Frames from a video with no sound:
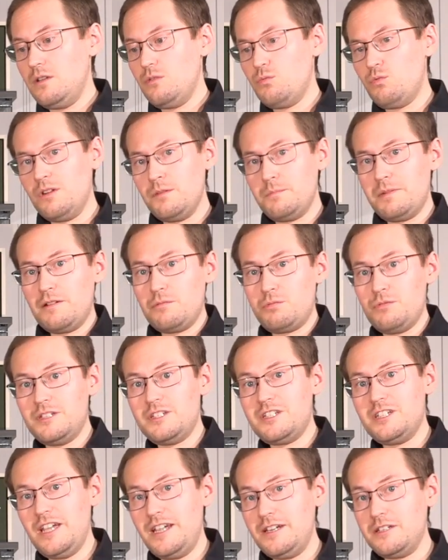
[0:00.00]
What about we
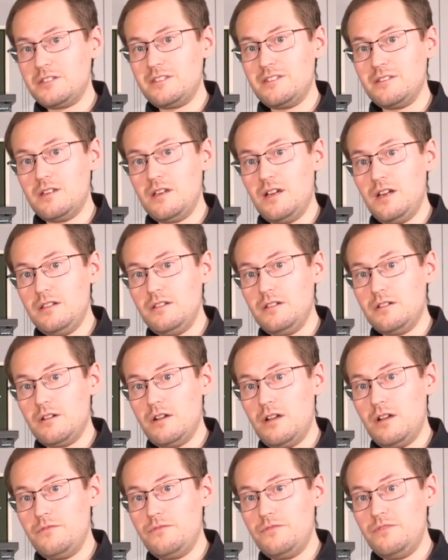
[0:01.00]
change the color
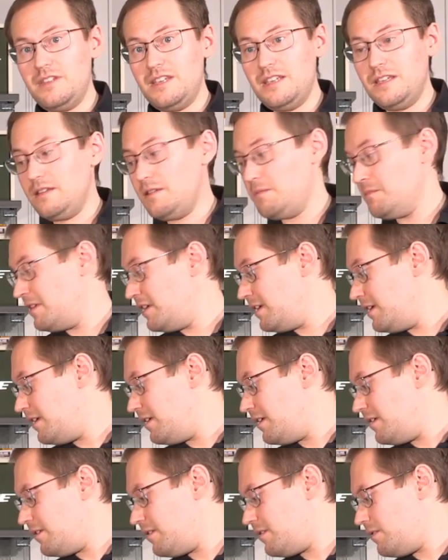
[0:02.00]
of the
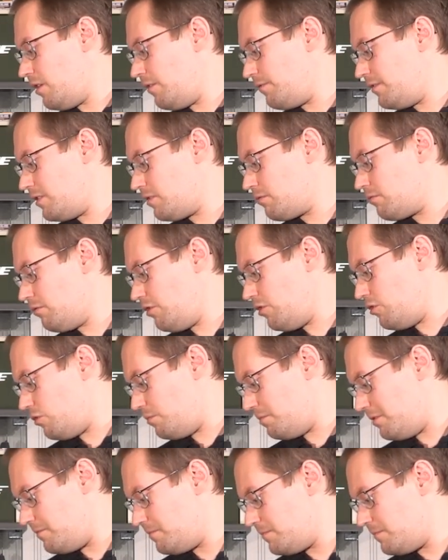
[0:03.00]
strobe